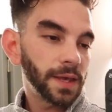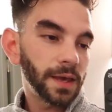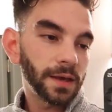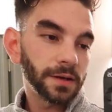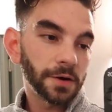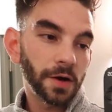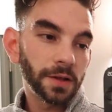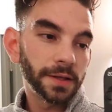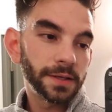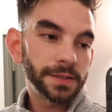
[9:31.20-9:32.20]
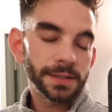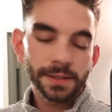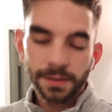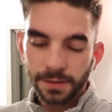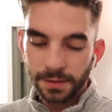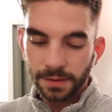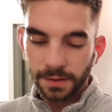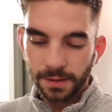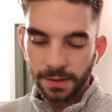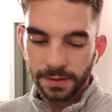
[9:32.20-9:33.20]
and call it
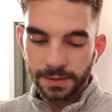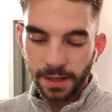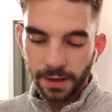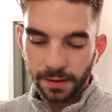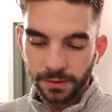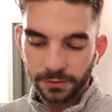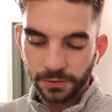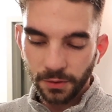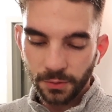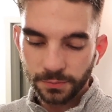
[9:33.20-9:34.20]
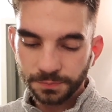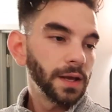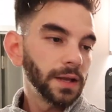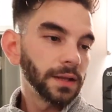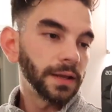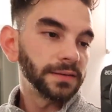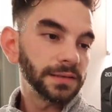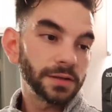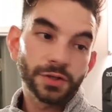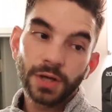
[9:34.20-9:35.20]
a day. So
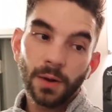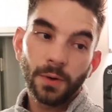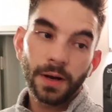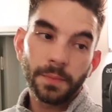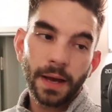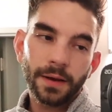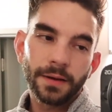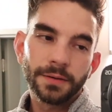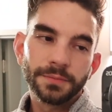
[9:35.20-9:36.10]
let's shower and pack.